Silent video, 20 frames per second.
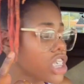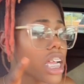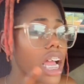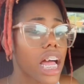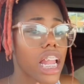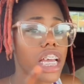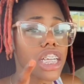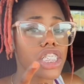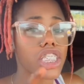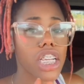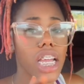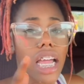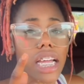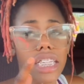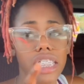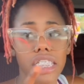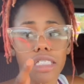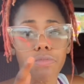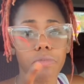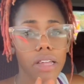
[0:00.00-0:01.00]
She act like she had
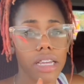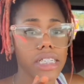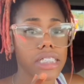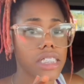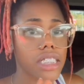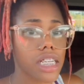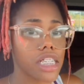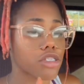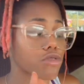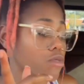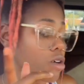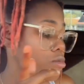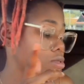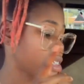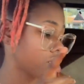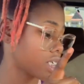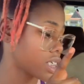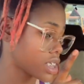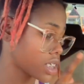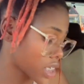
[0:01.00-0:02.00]
to explain to us what
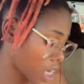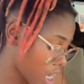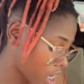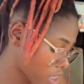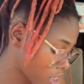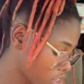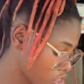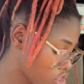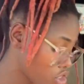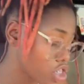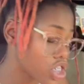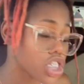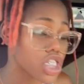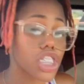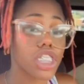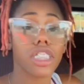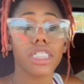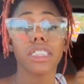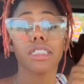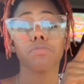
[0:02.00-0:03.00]
was in the Takis. She
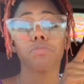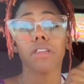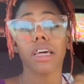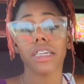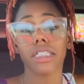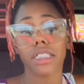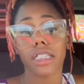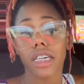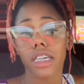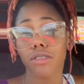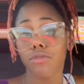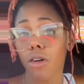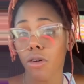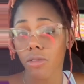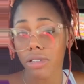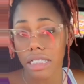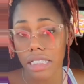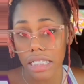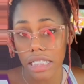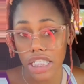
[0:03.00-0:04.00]
should have explained to us what
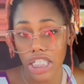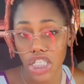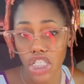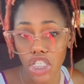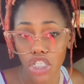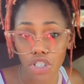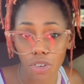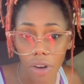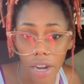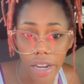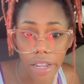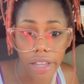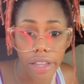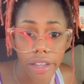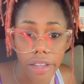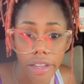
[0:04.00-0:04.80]
was in this drink.